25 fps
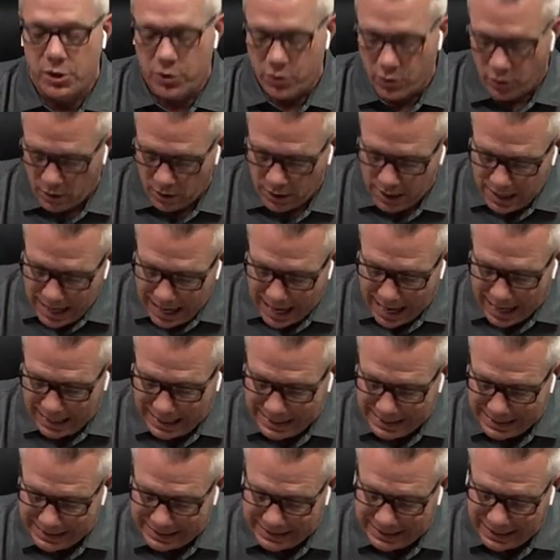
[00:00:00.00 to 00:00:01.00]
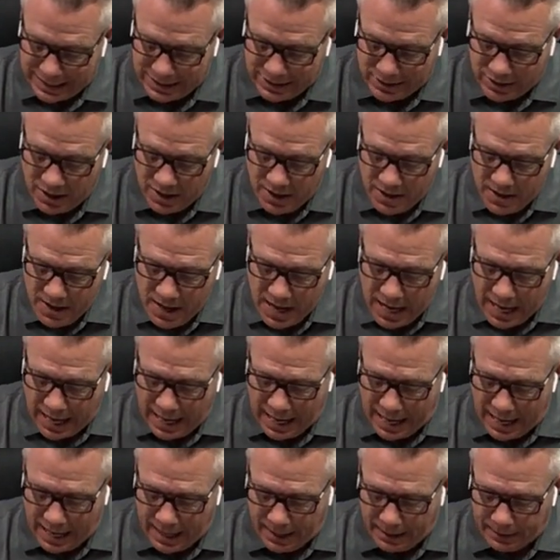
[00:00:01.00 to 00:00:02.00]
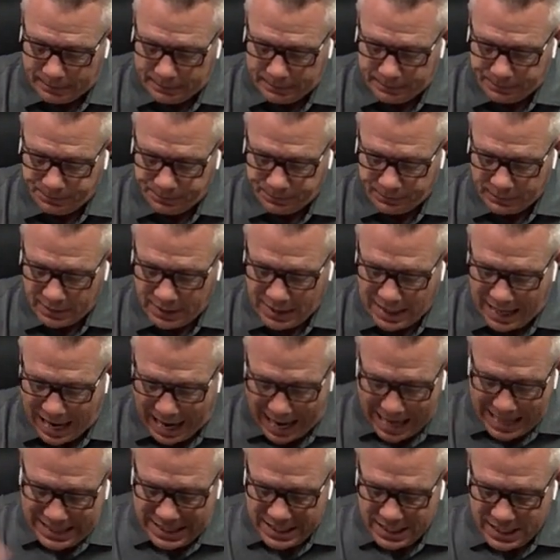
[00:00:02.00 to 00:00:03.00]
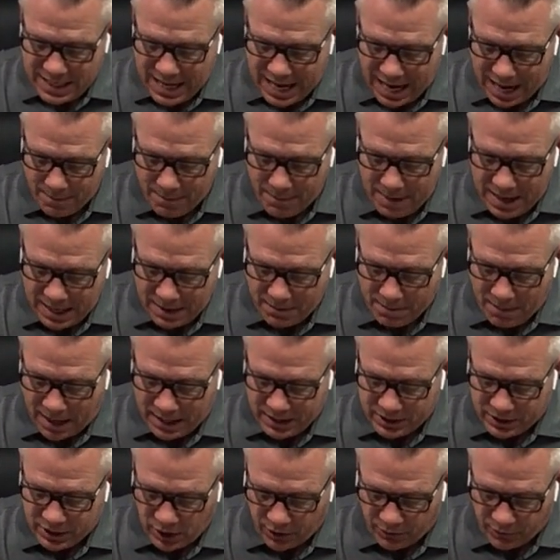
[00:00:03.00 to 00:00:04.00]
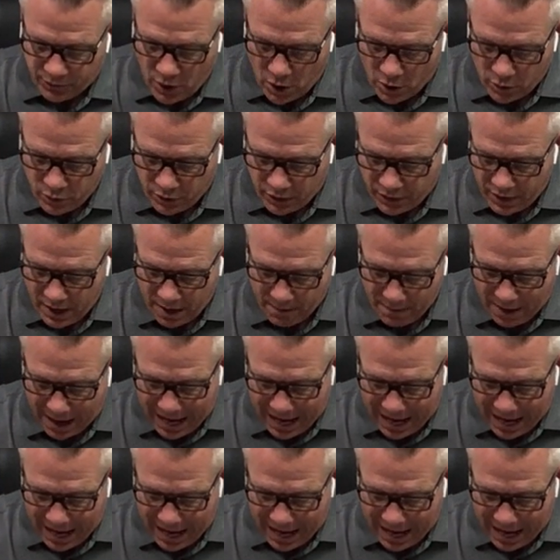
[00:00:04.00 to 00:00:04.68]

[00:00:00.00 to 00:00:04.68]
You're not. He says, uh, I did not make myself known to them.